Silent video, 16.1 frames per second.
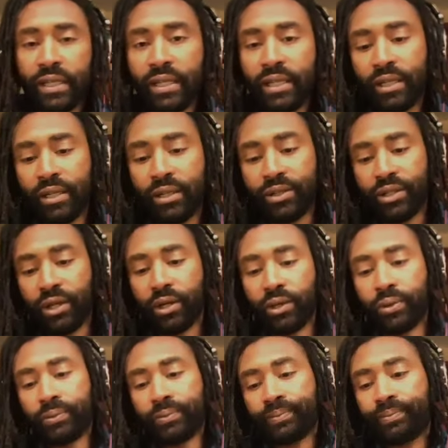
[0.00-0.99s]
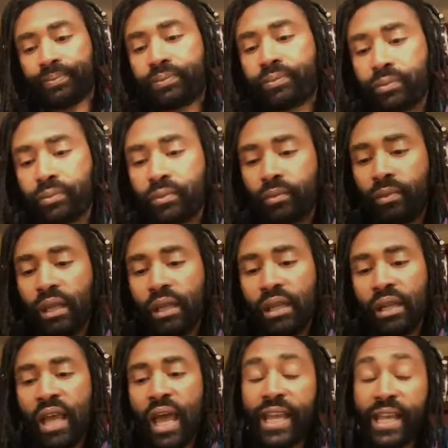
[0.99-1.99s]
Mm-hmm. So
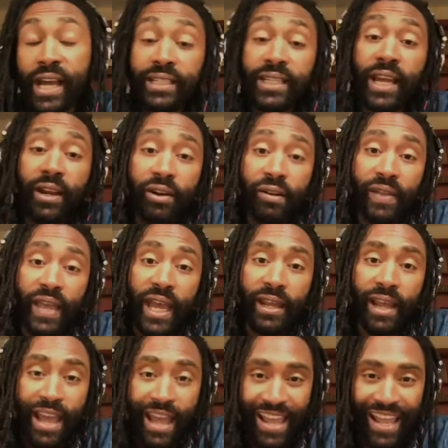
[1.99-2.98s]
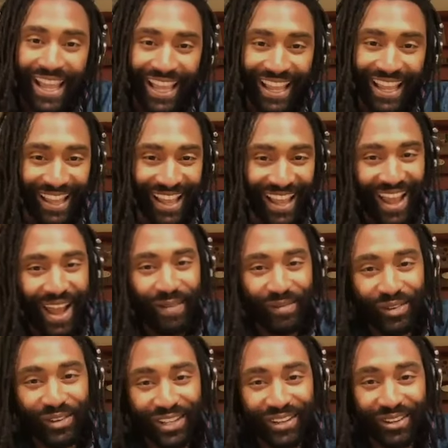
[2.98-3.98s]
I got tired of that
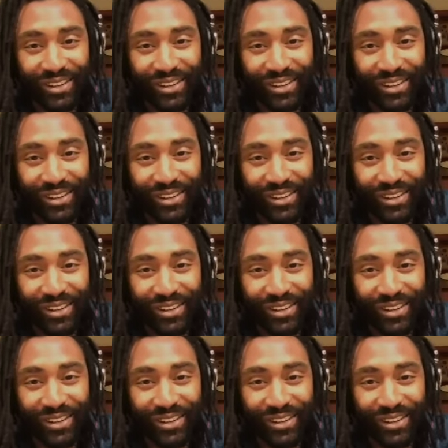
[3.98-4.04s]
after a year